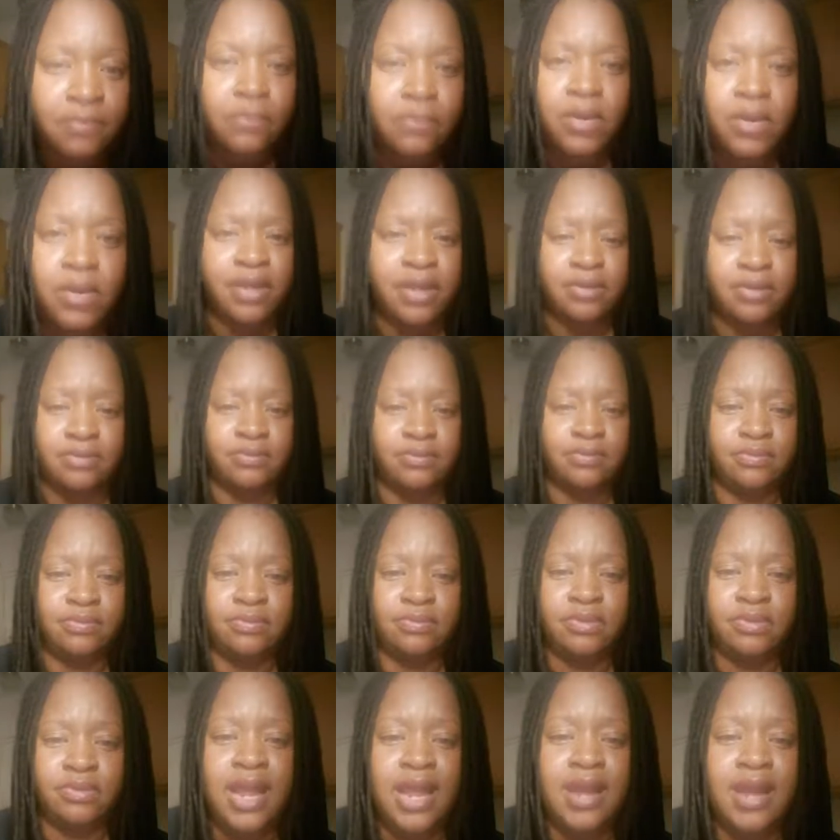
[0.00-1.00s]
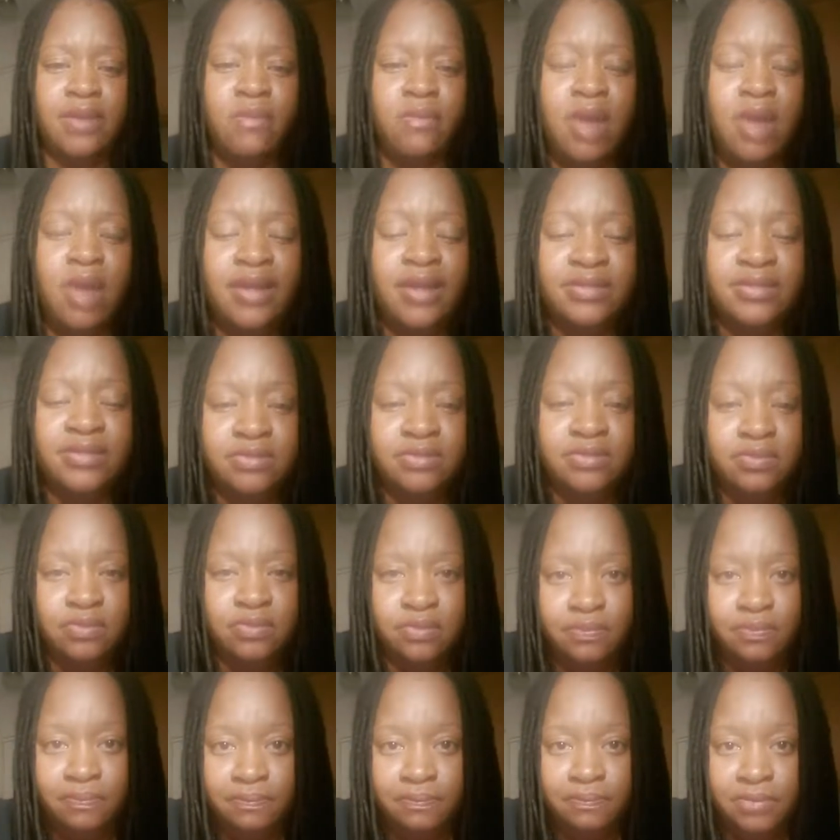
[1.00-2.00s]
Wait, dang, why is
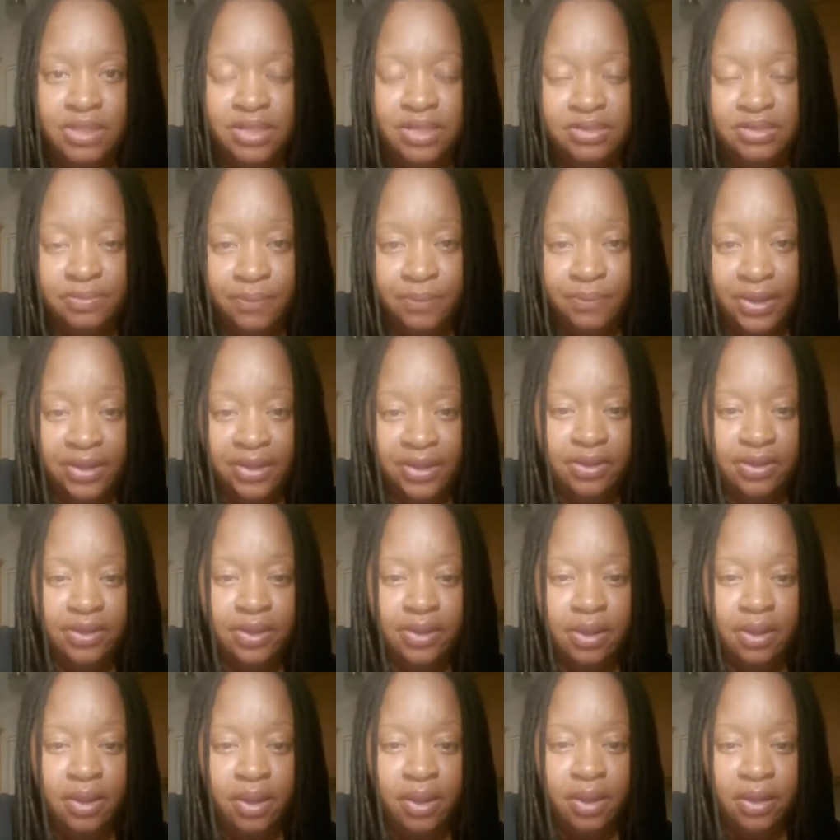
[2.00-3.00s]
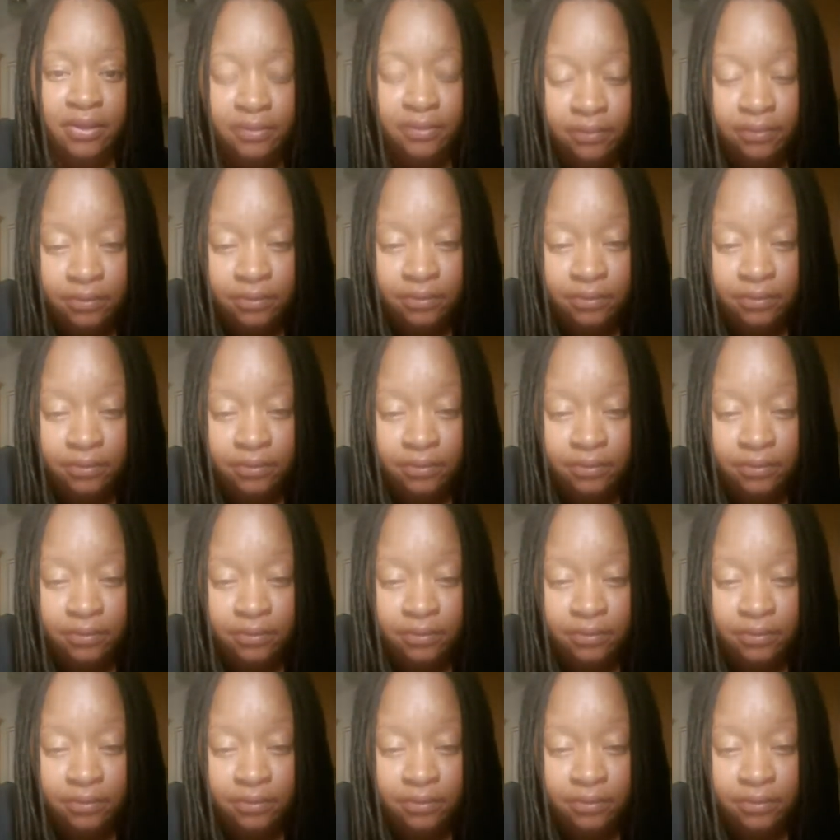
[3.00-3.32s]
disappearing, y'all?